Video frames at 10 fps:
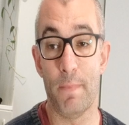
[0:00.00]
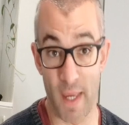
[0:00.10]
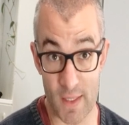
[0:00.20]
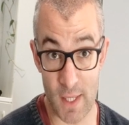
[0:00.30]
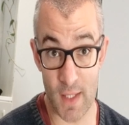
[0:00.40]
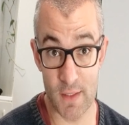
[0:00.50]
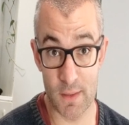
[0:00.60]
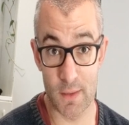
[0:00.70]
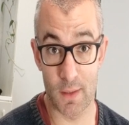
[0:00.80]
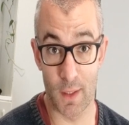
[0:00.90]
B S
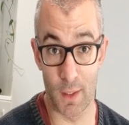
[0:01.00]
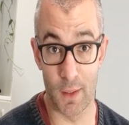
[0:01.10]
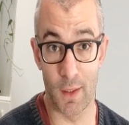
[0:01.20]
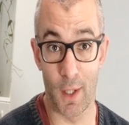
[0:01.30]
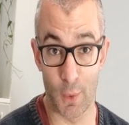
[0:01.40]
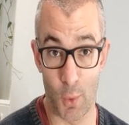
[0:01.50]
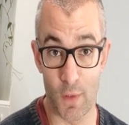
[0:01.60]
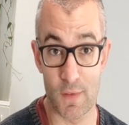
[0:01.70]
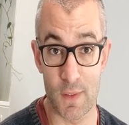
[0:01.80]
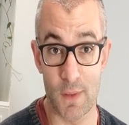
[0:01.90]
A's are high
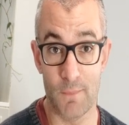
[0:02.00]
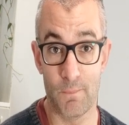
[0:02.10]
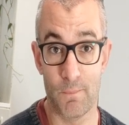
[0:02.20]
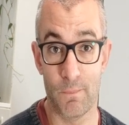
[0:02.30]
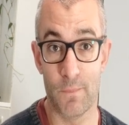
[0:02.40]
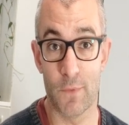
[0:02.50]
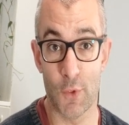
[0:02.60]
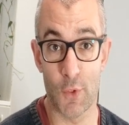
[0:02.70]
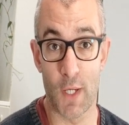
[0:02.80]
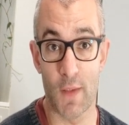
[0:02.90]
quality,
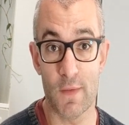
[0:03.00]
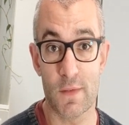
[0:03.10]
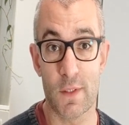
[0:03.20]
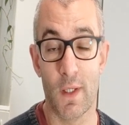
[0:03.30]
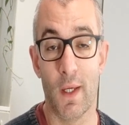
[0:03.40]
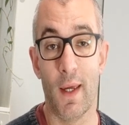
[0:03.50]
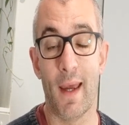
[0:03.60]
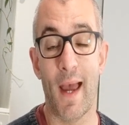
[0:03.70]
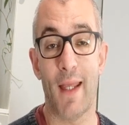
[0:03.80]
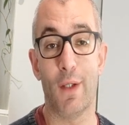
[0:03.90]
good guns,
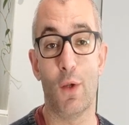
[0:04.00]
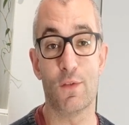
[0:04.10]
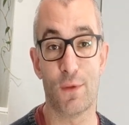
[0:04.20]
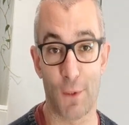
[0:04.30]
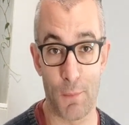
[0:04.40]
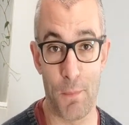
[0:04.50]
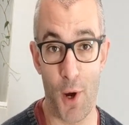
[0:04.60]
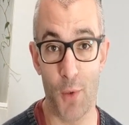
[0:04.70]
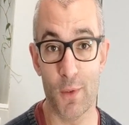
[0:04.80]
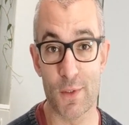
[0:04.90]
and lots of the
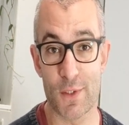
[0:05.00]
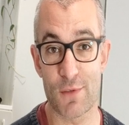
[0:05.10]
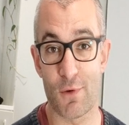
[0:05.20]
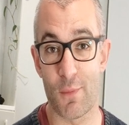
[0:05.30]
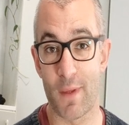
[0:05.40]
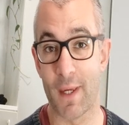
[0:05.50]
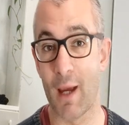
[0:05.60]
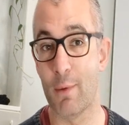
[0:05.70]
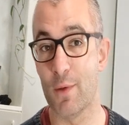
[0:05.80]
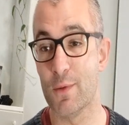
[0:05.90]
components from the
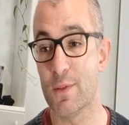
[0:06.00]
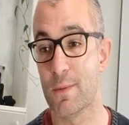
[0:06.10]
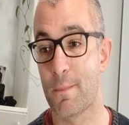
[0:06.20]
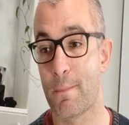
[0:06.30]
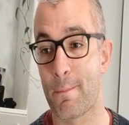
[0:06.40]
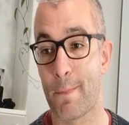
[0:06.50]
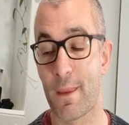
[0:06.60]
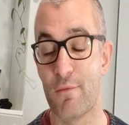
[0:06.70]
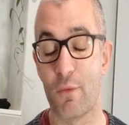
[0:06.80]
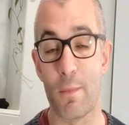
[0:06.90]
Gamos,
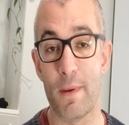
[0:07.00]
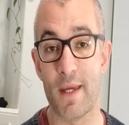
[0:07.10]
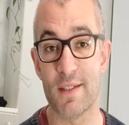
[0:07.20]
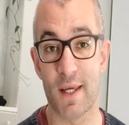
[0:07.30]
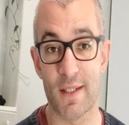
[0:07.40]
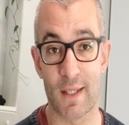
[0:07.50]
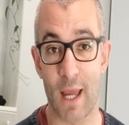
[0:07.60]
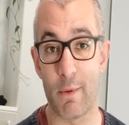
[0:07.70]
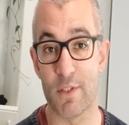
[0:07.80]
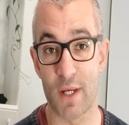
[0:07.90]
from the B S A's and
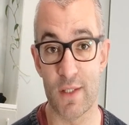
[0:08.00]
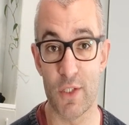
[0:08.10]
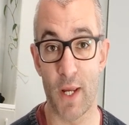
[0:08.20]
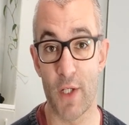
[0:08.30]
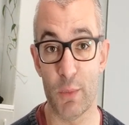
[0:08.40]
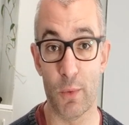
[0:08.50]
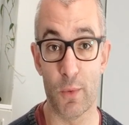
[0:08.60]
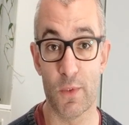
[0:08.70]
Gamos are interchangeable.